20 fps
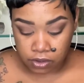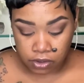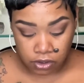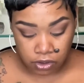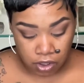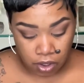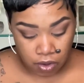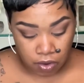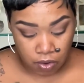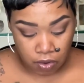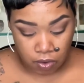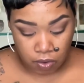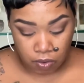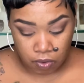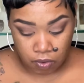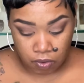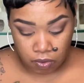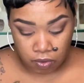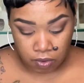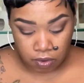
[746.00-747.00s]

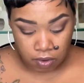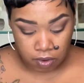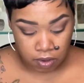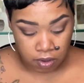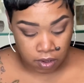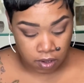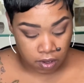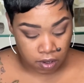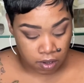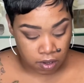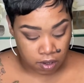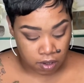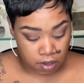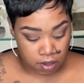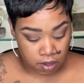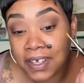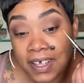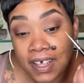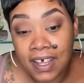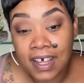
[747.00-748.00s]
So
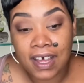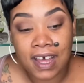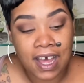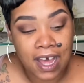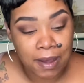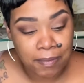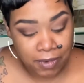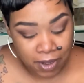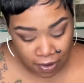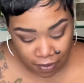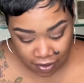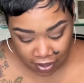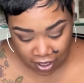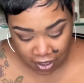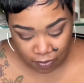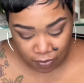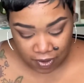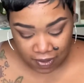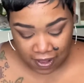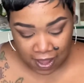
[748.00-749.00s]
I'm going in
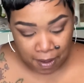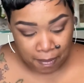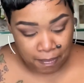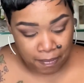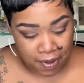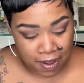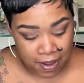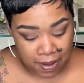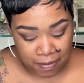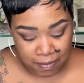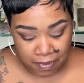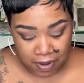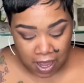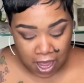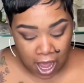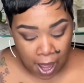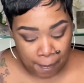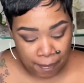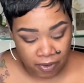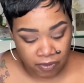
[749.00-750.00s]
with that
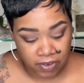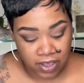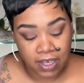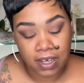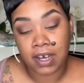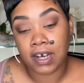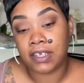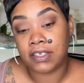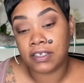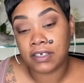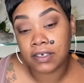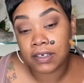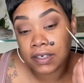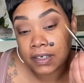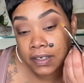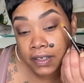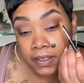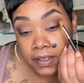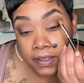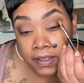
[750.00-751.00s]
coppery color,
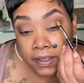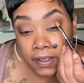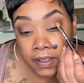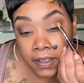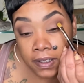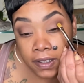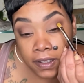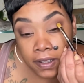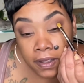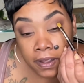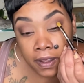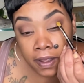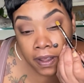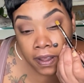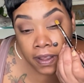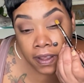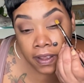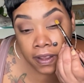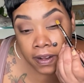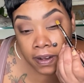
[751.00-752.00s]

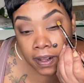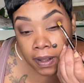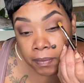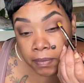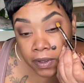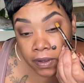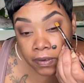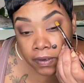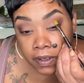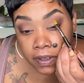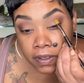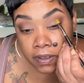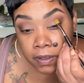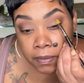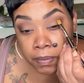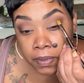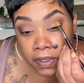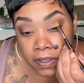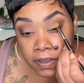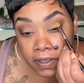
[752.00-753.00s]
and I'm going to
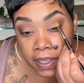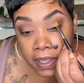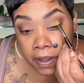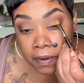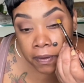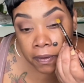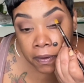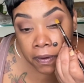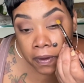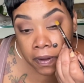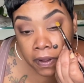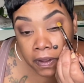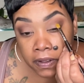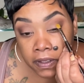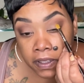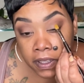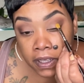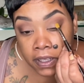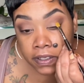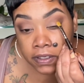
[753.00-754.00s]
put that on
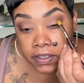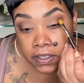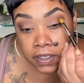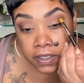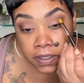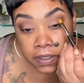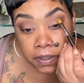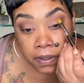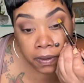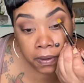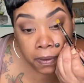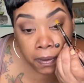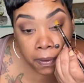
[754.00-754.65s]
the edge here.